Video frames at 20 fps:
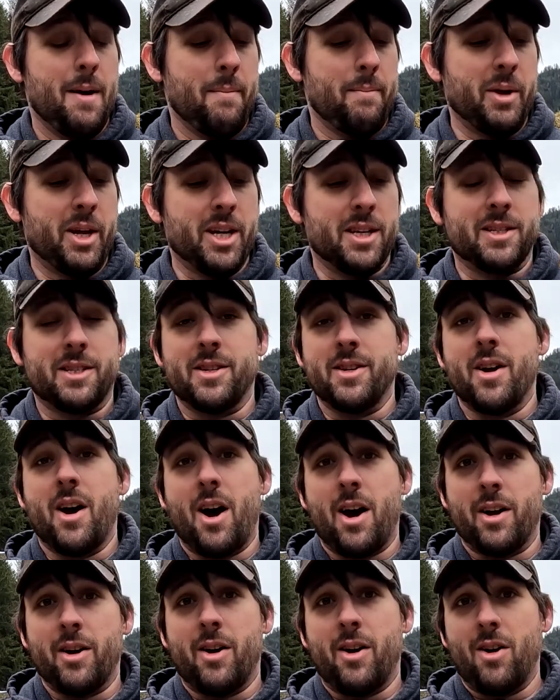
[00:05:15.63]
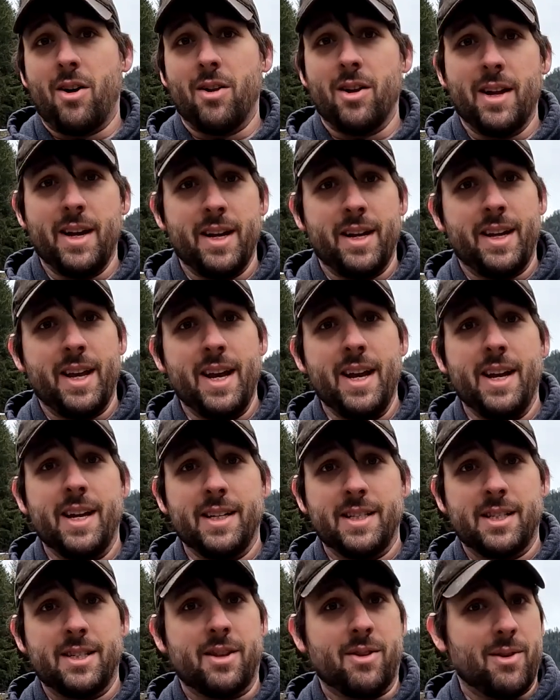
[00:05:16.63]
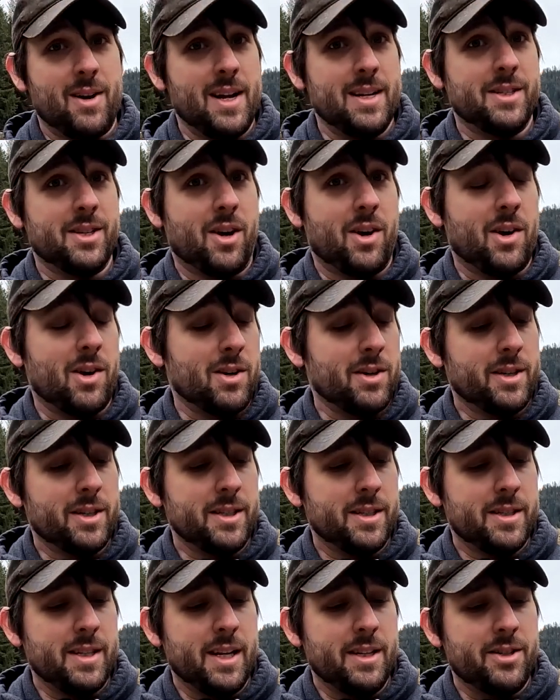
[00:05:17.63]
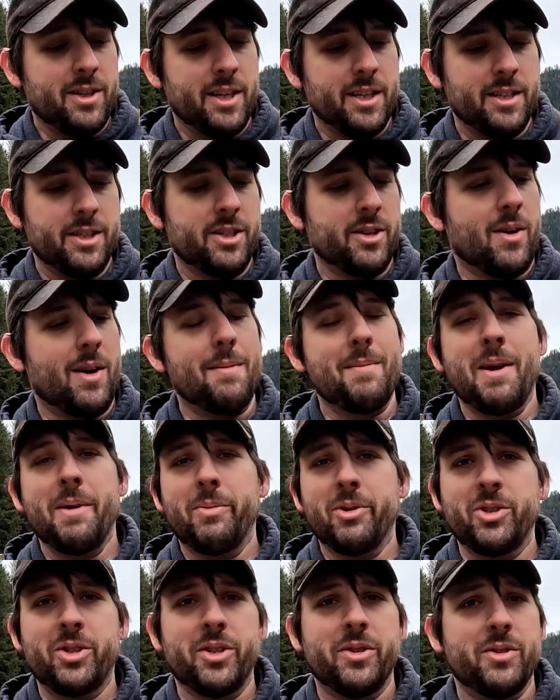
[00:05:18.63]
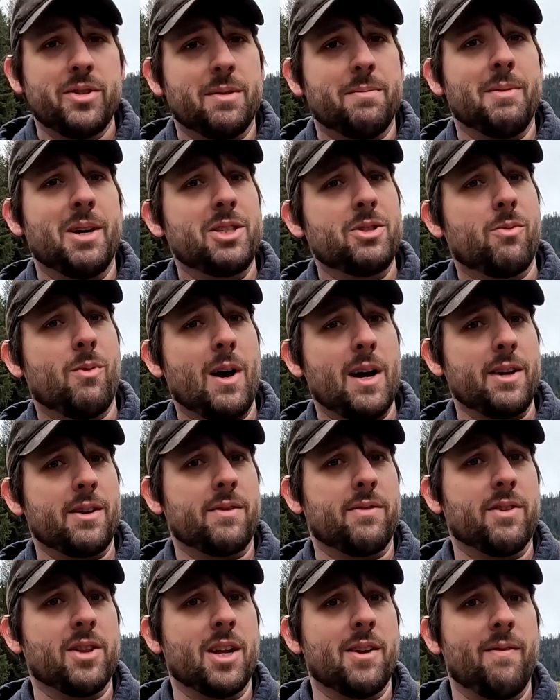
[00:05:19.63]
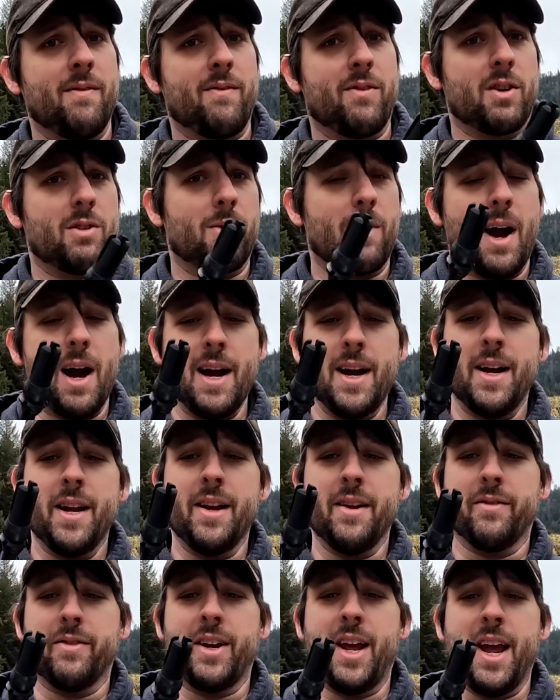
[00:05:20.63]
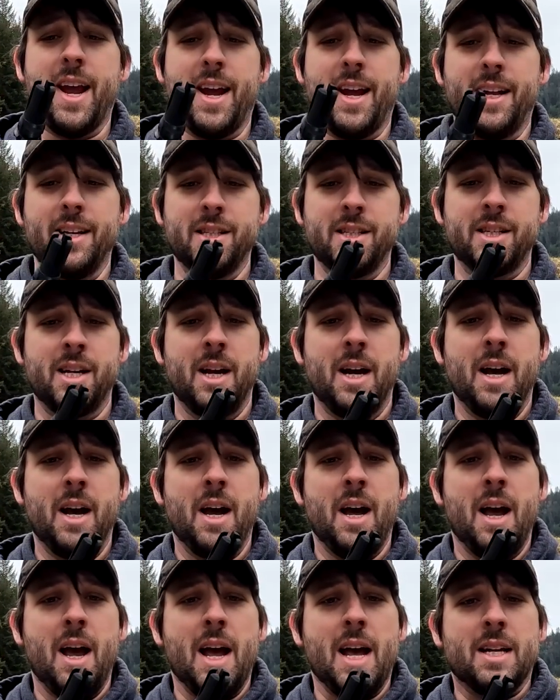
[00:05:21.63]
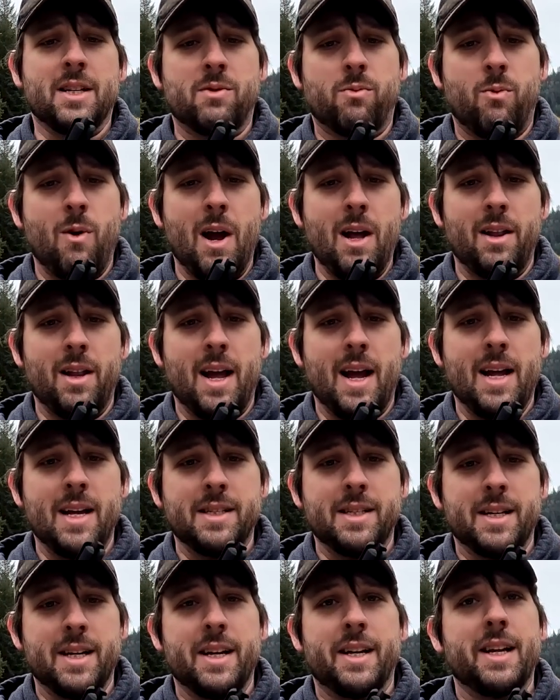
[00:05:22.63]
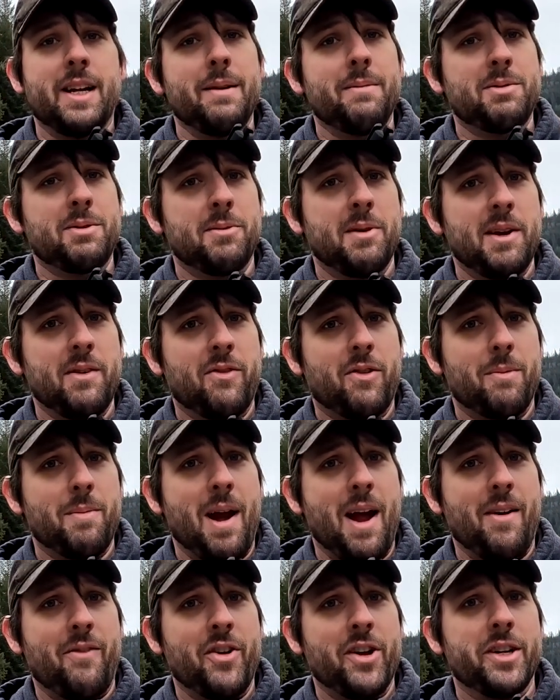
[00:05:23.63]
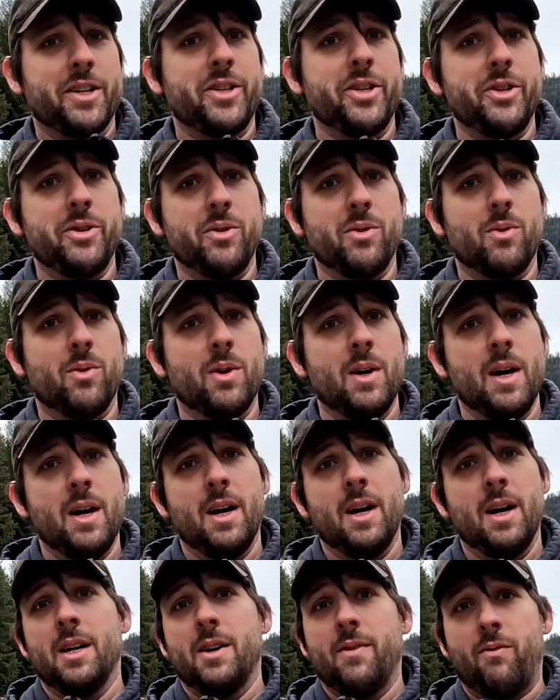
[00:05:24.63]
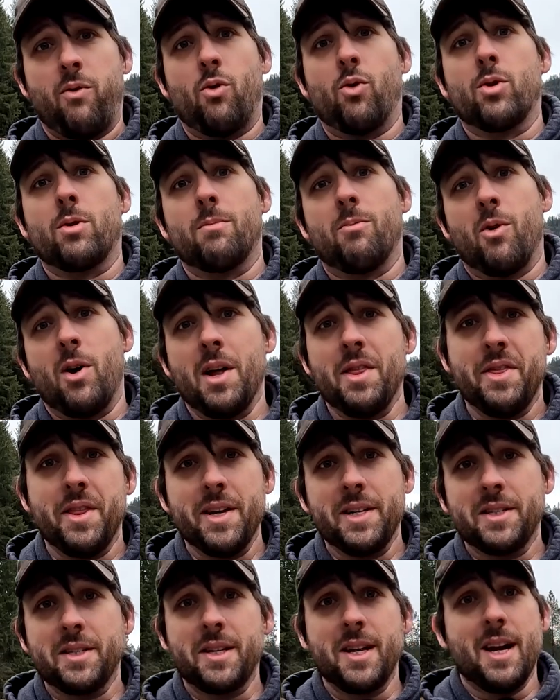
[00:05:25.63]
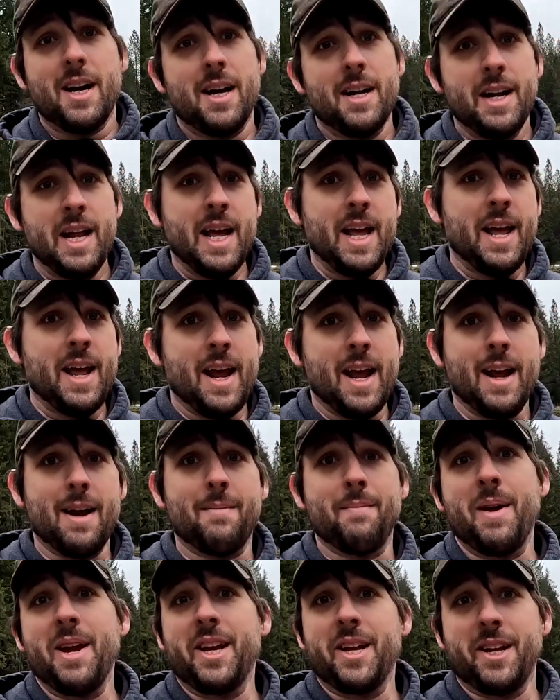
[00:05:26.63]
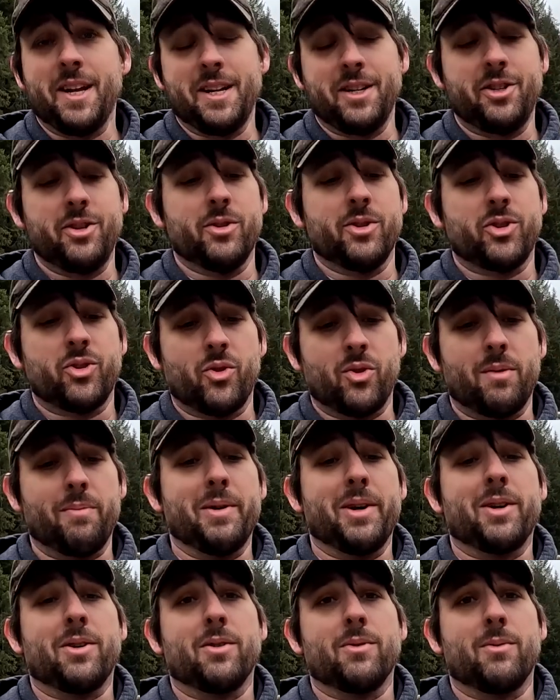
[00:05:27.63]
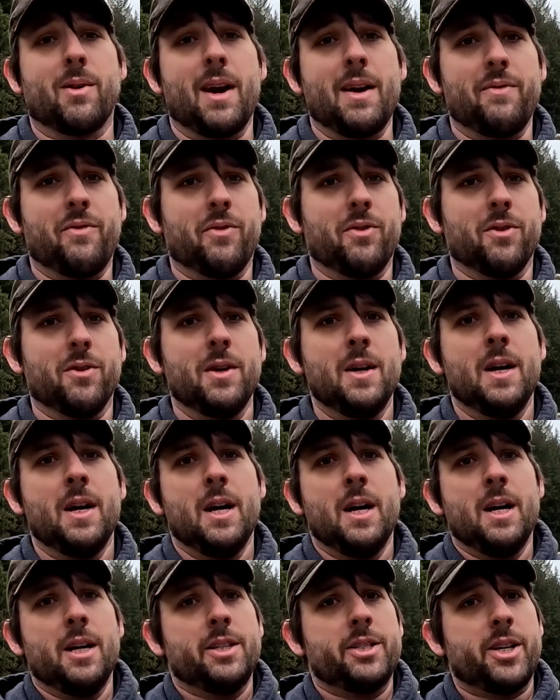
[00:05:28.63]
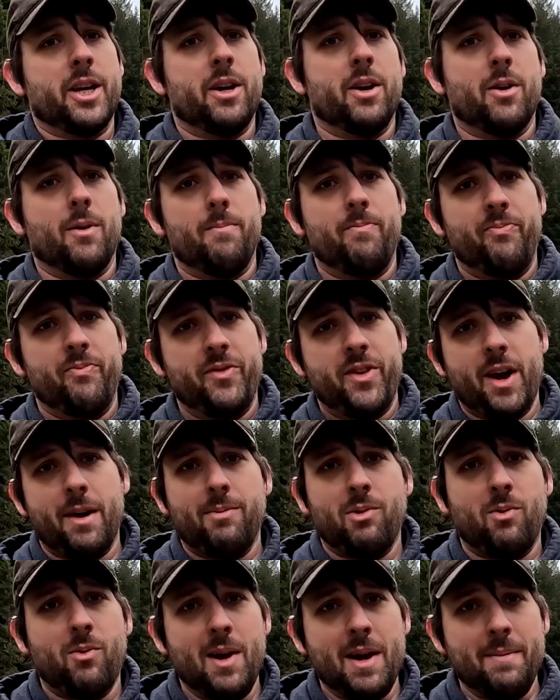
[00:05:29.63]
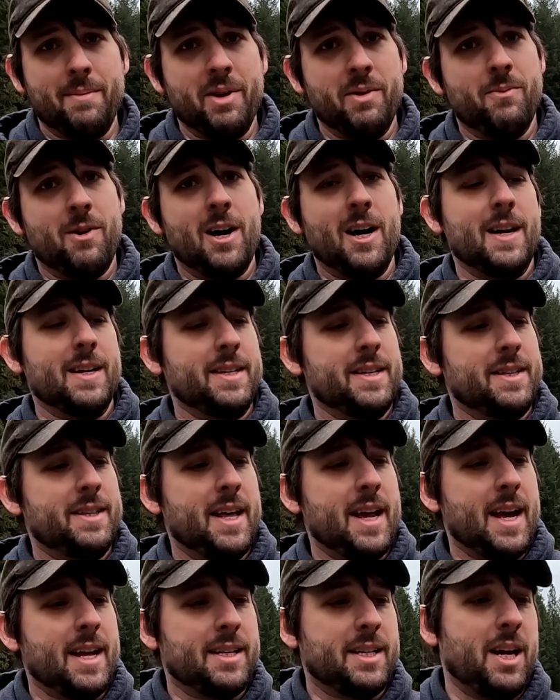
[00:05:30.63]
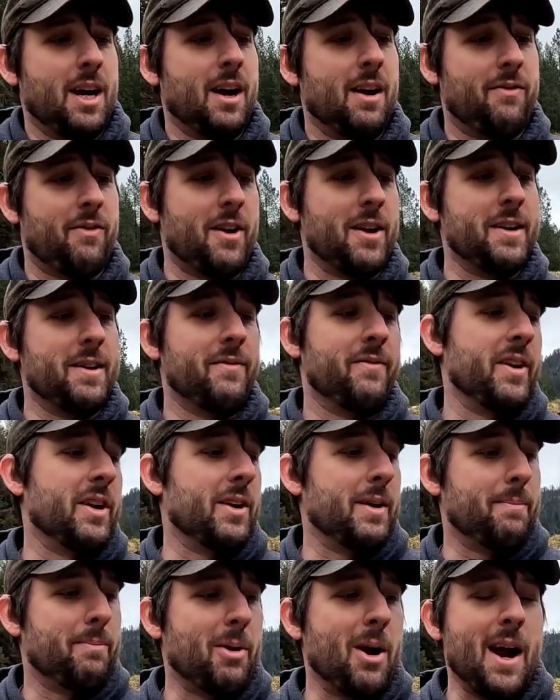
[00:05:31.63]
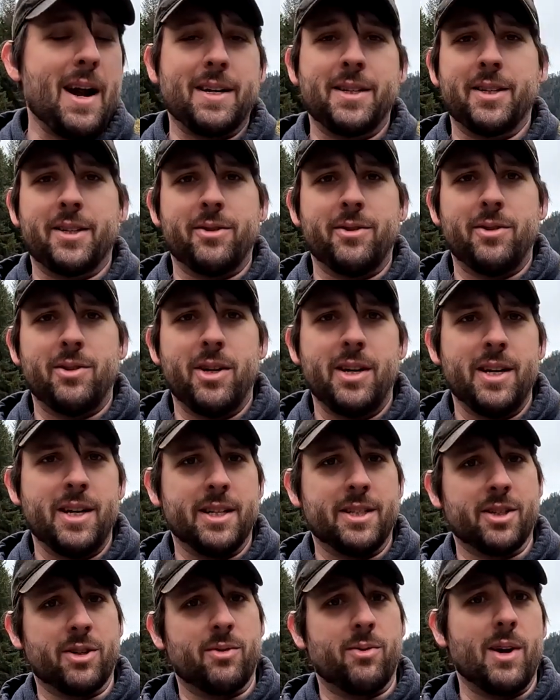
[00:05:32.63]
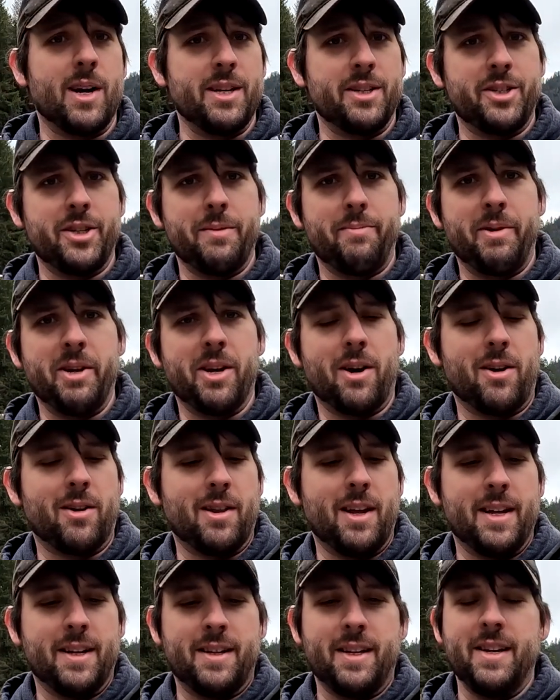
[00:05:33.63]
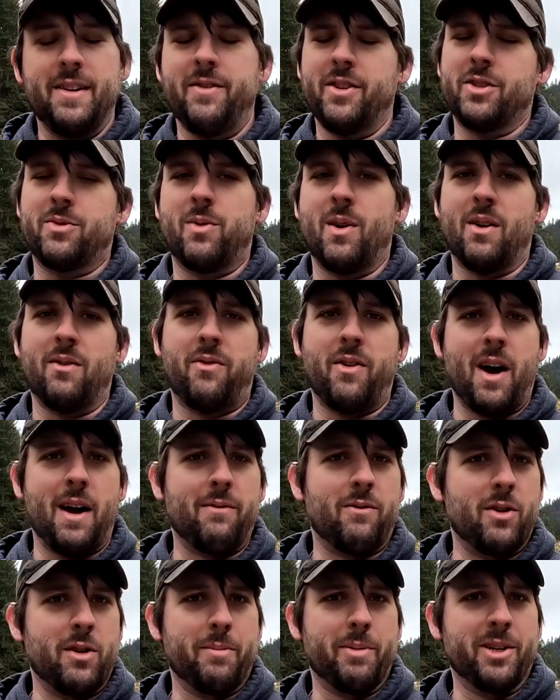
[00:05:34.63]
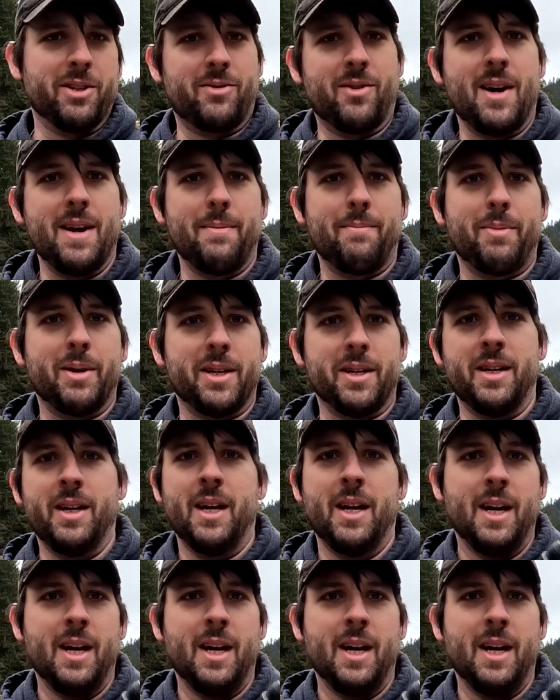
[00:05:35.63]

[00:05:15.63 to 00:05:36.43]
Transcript: because not all AK's threads are concentric. So I'm able to use a much wider variety of cans, as well as it keeps me from having to Form 1 this gun and make it into a short barreled rifle. So double whammy why I did that. I find it very practical. It's a great GPR length. Even 12.5 would have been great, but